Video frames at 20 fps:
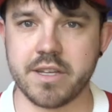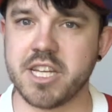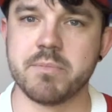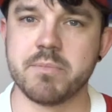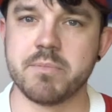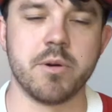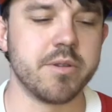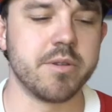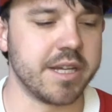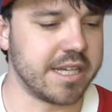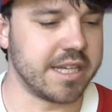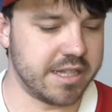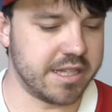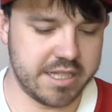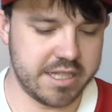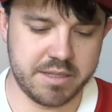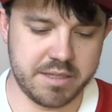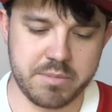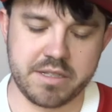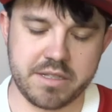about like the
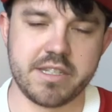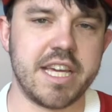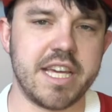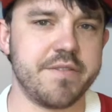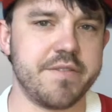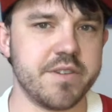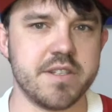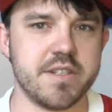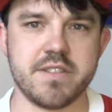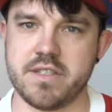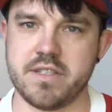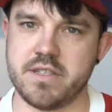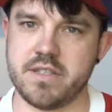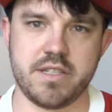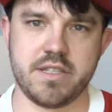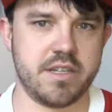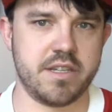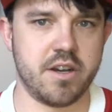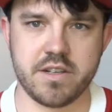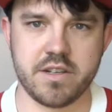McDavids and the
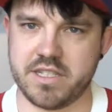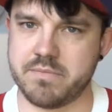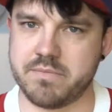Austin